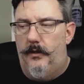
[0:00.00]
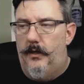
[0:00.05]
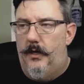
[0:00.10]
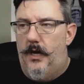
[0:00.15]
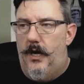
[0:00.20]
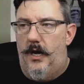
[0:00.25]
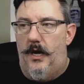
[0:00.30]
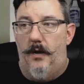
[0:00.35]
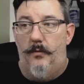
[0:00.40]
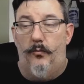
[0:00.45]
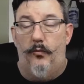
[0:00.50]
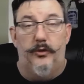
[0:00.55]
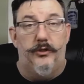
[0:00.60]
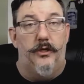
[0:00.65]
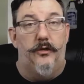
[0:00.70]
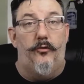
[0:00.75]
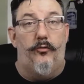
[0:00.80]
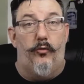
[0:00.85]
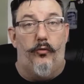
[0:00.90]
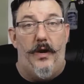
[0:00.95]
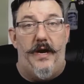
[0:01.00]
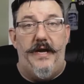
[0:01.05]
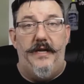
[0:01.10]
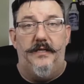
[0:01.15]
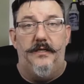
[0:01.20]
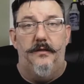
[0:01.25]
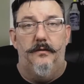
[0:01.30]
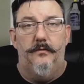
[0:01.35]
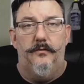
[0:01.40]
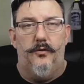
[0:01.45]
was a
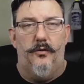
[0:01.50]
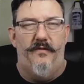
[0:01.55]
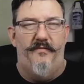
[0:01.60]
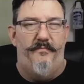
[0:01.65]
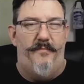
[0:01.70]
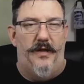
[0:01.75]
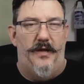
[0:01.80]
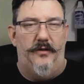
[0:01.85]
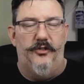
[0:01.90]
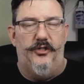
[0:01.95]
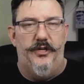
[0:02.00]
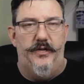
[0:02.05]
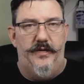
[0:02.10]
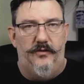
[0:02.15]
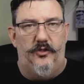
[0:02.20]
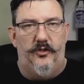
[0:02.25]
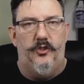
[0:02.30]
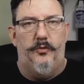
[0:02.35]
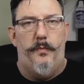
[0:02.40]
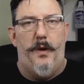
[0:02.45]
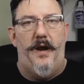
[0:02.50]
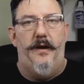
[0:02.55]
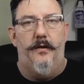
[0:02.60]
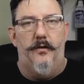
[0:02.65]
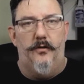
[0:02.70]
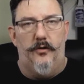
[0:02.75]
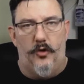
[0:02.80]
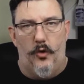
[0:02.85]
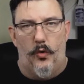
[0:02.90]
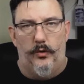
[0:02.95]
great sort of
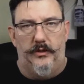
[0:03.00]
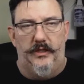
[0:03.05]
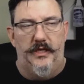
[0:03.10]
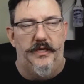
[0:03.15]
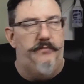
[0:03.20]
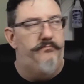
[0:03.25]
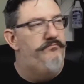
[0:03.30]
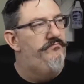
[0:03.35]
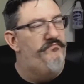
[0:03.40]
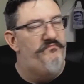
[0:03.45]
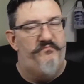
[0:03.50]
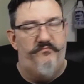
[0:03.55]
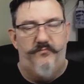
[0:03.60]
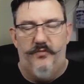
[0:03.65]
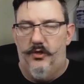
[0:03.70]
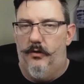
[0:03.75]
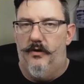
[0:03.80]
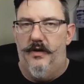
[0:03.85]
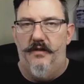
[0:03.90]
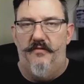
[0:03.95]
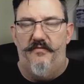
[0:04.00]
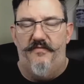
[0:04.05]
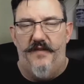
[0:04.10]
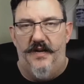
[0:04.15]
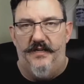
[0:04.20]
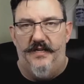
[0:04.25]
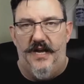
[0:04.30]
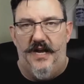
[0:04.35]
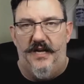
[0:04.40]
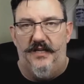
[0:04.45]
Belgian-inspired golden. Turned out
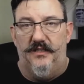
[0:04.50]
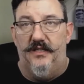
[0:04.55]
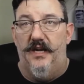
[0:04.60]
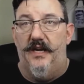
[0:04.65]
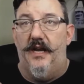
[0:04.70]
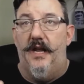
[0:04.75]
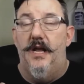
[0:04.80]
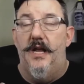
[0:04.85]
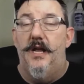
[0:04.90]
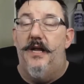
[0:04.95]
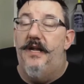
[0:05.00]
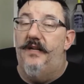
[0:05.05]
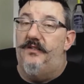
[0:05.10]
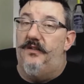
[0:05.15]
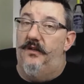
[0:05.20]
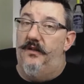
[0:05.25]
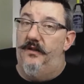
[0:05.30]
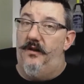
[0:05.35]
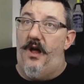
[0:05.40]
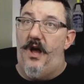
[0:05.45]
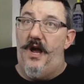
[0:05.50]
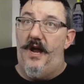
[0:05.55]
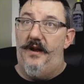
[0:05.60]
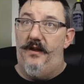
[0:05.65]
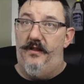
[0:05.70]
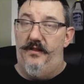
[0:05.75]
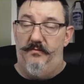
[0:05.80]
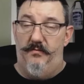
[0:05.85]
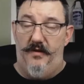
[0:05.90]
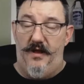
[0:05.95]
fantastic. It's a little high
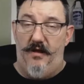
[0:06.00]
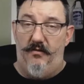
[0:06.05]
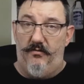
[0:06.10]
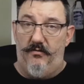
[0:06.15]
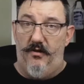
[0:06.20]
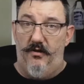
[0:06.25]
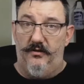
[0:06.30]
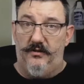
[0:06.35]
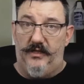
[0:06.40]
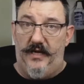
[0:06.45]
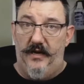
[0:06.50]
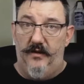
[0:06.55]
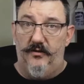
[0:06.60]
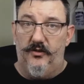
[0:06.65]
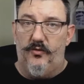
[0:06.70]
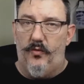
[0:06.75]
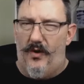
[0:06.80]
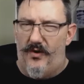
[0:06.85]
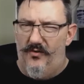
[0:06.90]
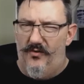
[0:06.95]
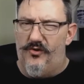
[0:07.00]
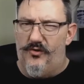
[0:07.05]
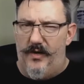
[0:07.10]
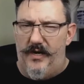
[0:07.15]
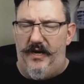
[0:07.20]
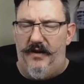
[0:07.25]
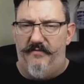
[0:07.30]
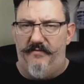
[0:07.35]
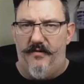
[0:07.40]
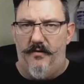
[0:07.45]
in the alcohol scale, so I don't
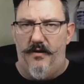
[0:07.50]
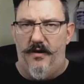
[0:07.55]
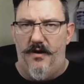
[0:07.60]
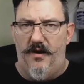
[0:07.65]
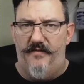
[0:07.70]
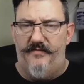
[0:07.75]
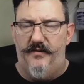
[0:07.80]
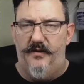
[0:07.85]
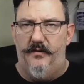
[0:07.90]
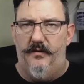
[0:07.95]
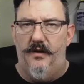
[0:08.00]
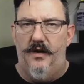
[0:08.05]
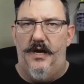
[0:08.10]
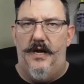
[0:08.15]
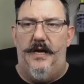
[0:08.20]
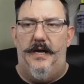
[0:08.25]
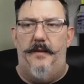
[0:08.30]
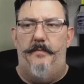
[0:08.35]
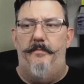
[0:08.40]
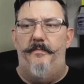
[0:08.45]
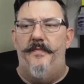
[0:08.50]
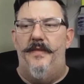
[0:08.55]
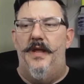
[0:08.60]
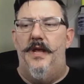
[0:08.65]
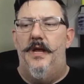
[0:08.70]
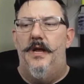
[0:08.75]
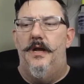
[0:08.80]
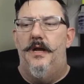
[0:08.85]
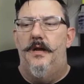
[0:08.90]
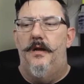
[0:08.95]
drink it very often.
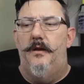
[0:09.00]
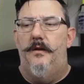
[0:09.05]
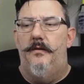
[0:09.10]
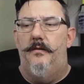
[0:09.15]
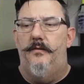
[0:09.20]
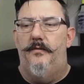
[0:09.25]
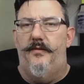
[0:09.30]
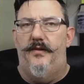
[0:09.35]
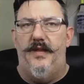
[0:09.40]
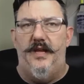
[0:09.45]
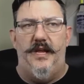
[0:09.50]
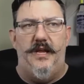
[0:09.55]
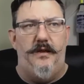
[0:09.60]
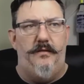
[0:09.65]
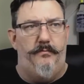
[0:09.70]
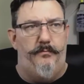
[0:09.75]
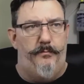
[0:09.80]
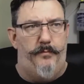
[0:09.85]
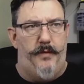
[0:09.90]
The